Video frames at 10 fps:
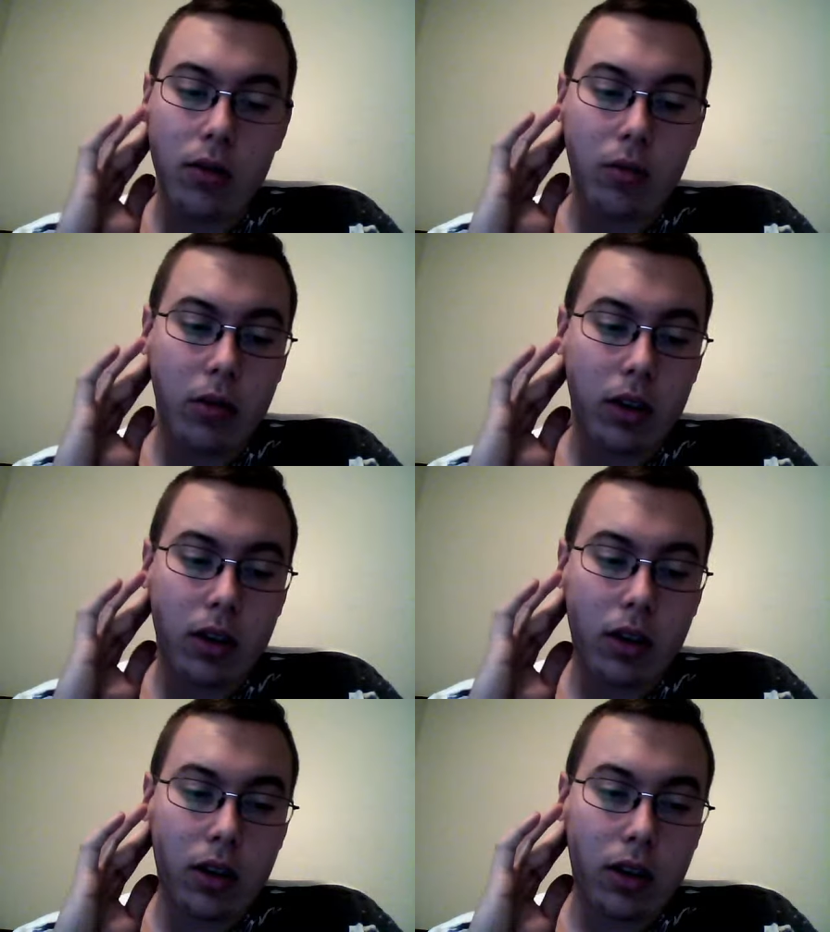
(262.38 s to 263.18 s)
But
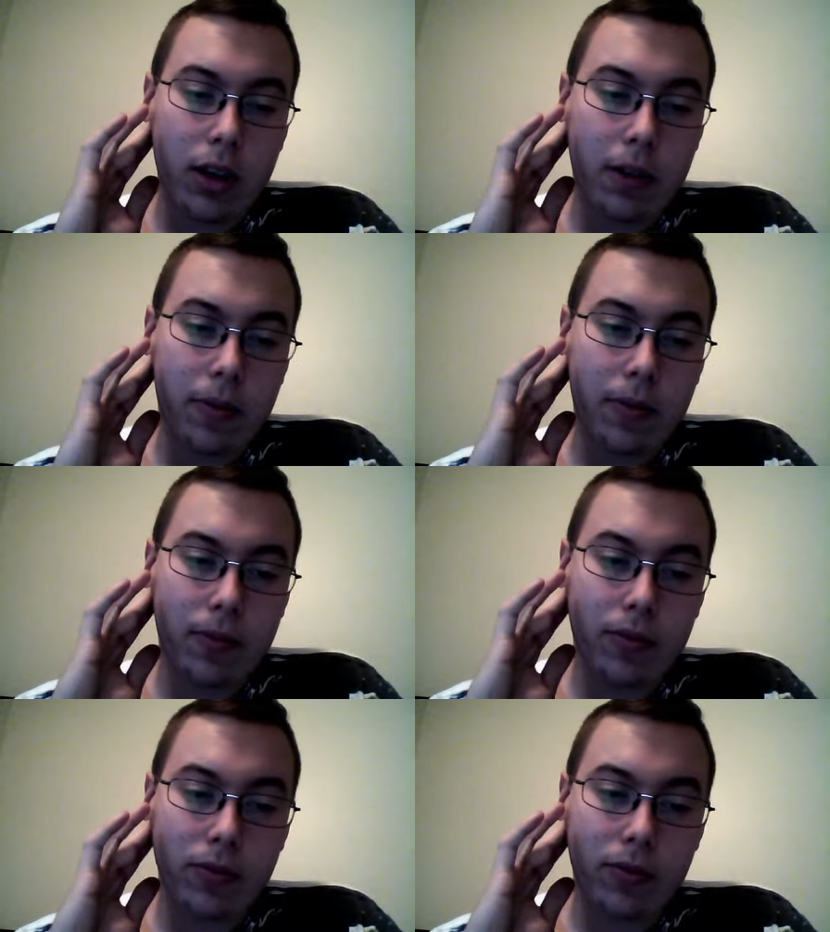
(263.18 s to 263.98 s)
uh, yeah.
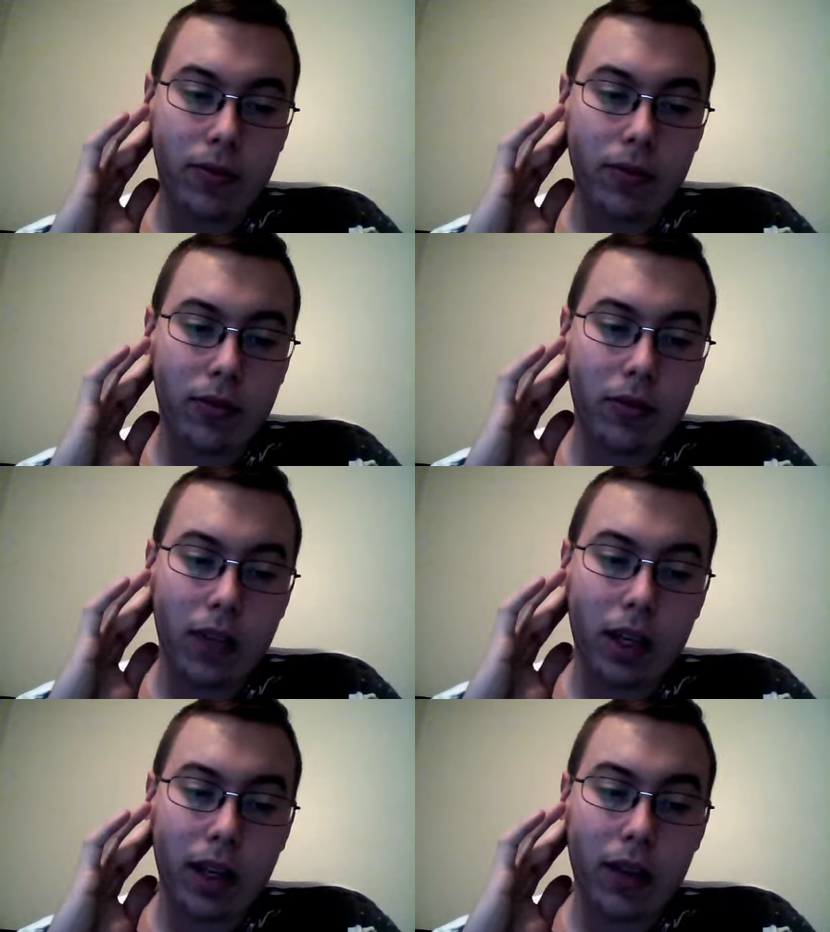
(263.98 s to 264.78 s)

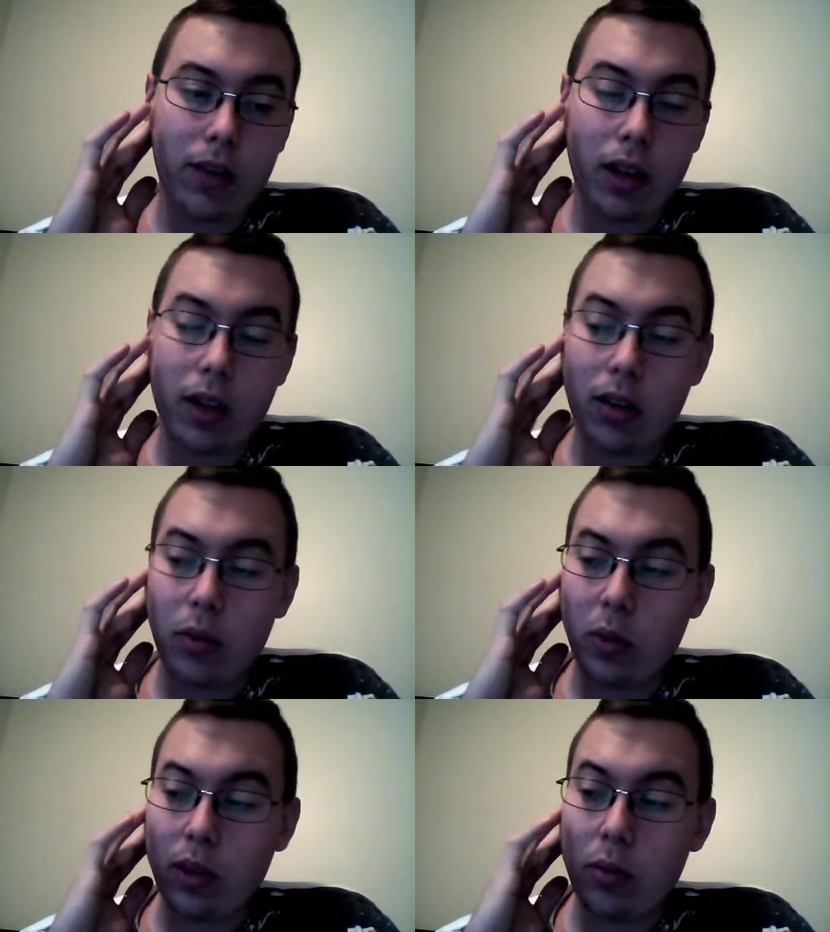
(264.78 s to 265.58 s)
I have yet to
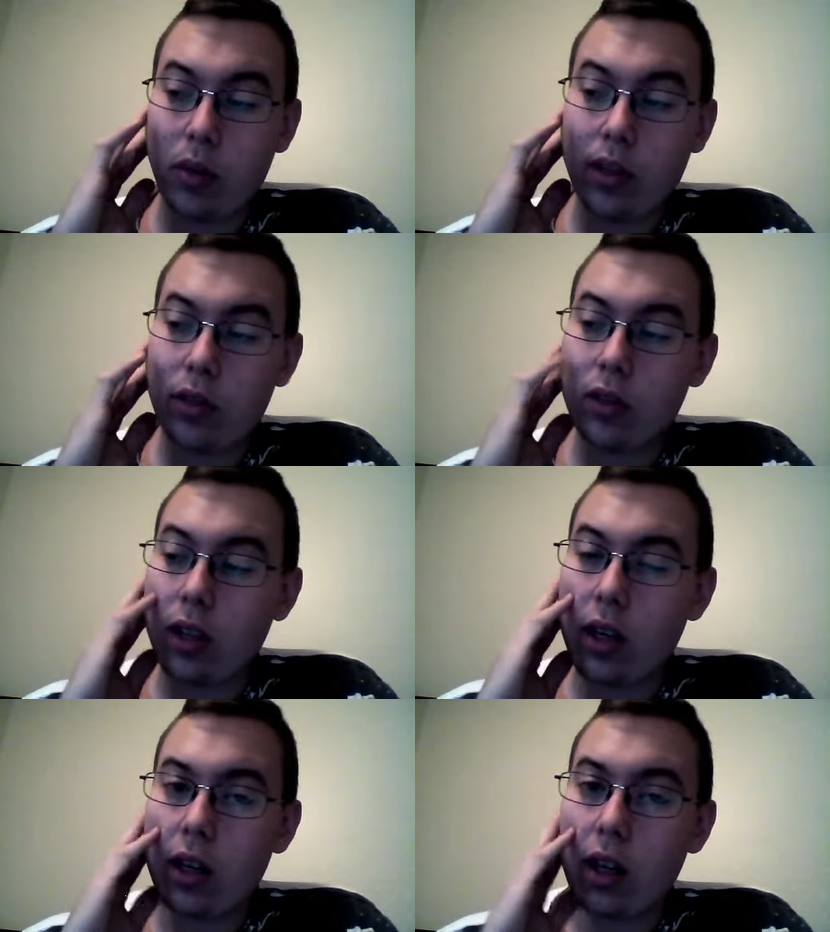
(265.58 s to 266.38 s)
play Brink
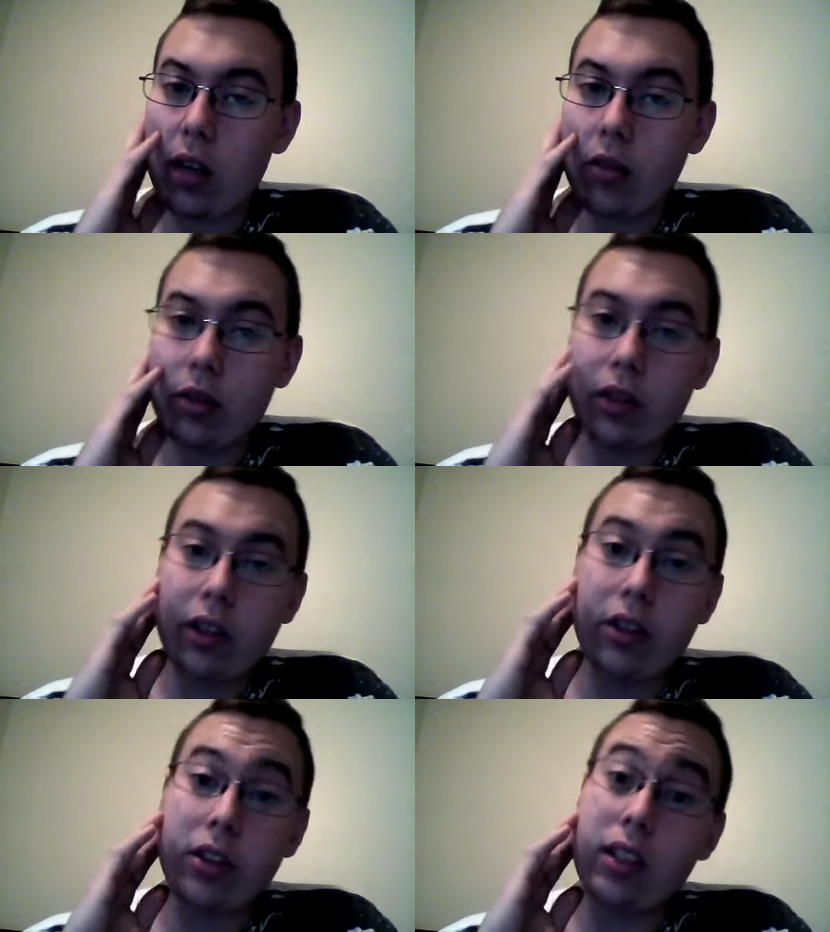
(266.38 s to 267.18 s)
online. I don't really
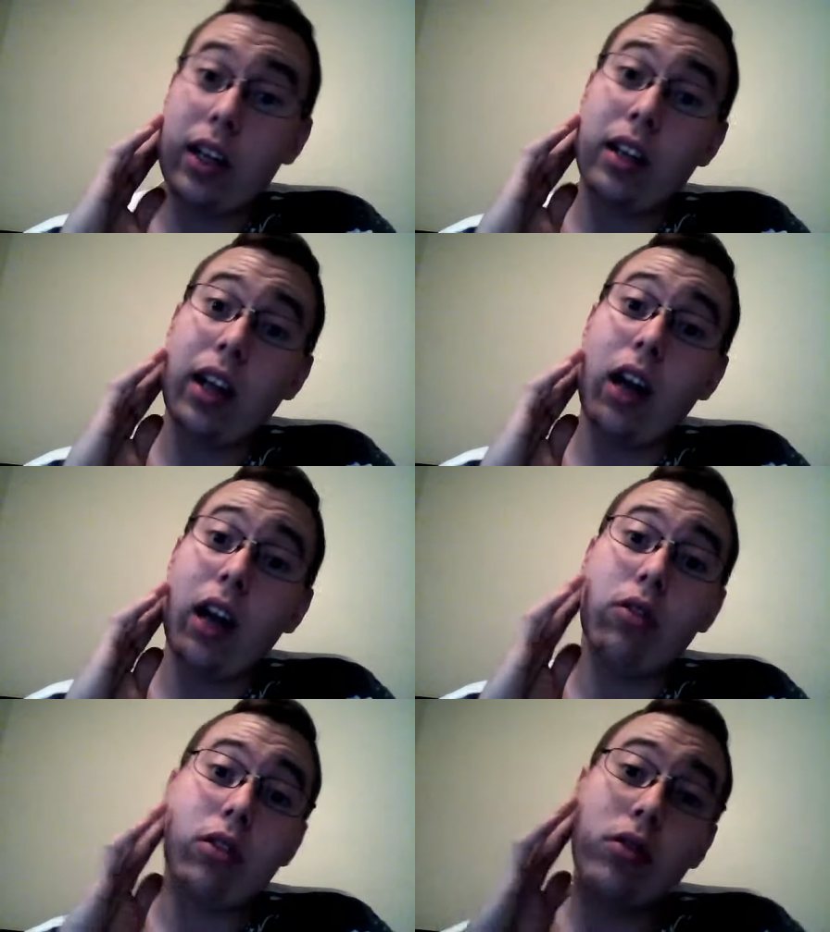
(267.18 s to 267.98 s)
understand how
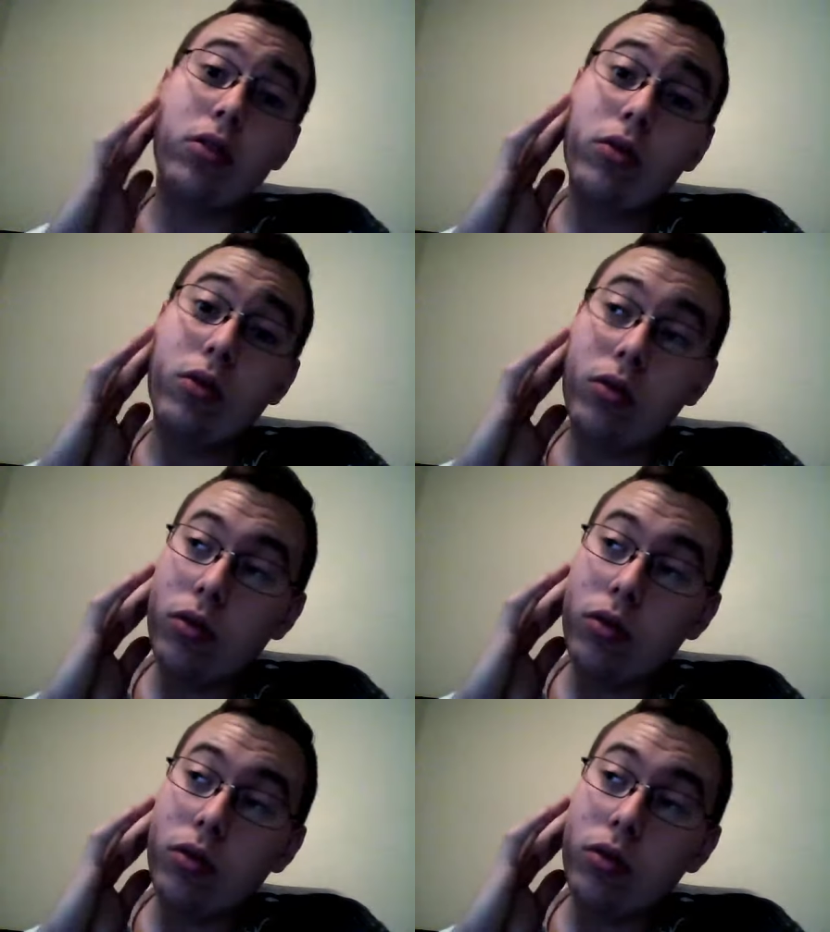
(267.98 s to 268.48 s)
to.